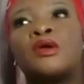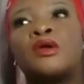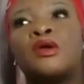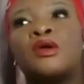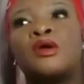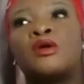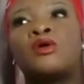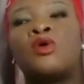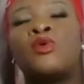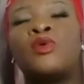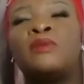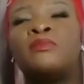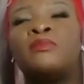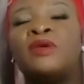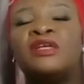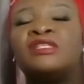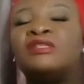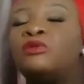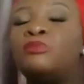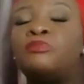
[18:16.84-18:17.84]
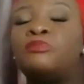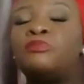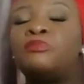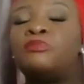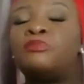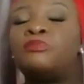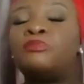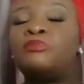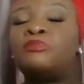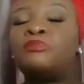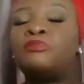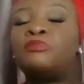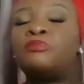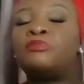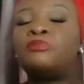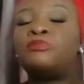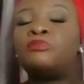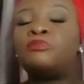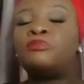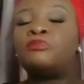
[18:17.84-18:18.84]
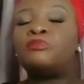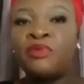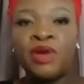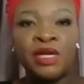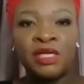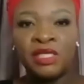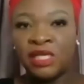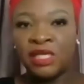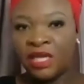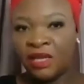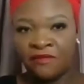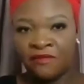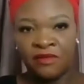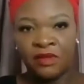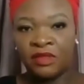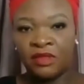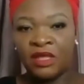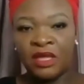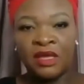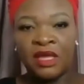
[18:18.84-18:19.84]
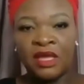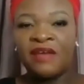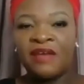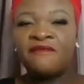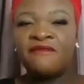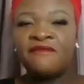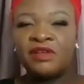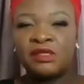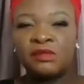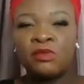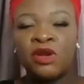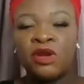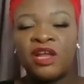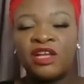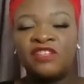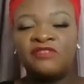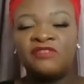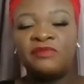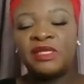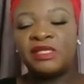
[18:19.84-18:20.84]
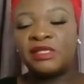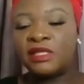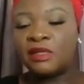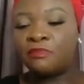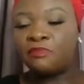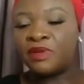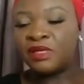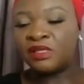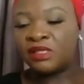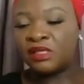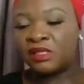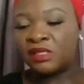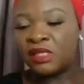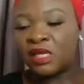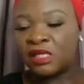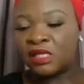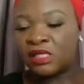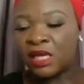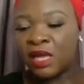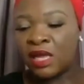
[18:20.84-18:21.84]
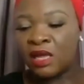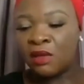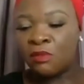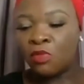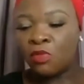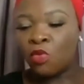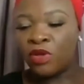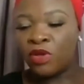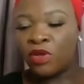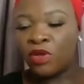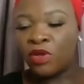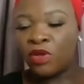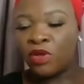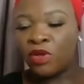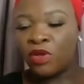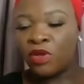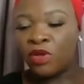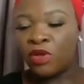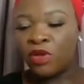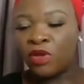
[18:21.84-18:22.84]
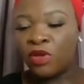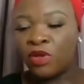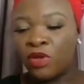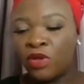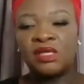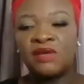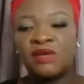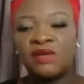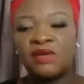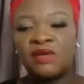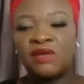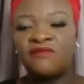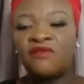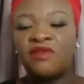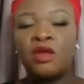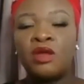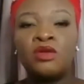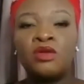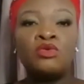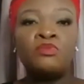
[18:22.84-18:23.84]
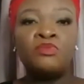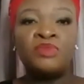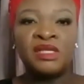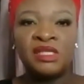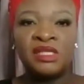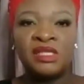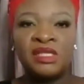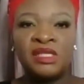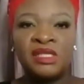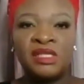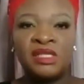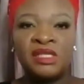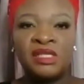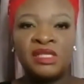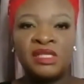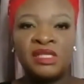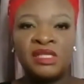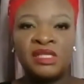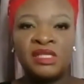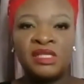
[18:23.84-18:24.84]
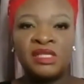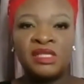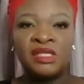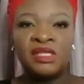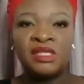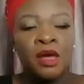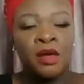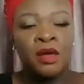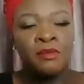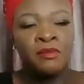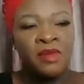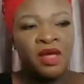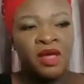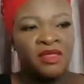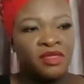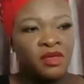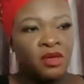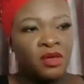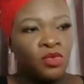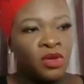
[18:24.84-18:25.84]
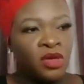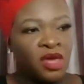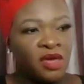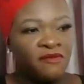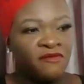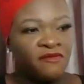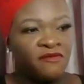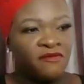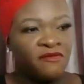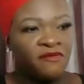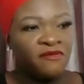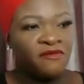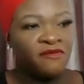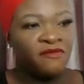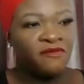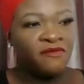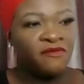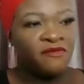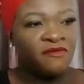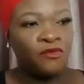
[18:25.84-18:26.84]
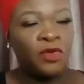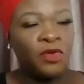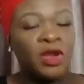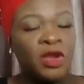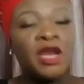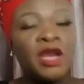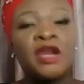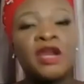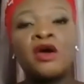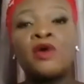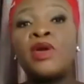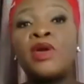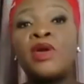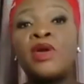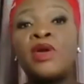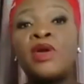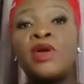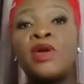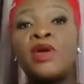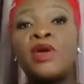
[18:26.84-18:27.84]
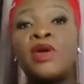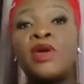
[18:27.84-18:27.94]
going big and celebrating everything, every small achievement. The business that I am with right now is a very new business. I think we are now a year old.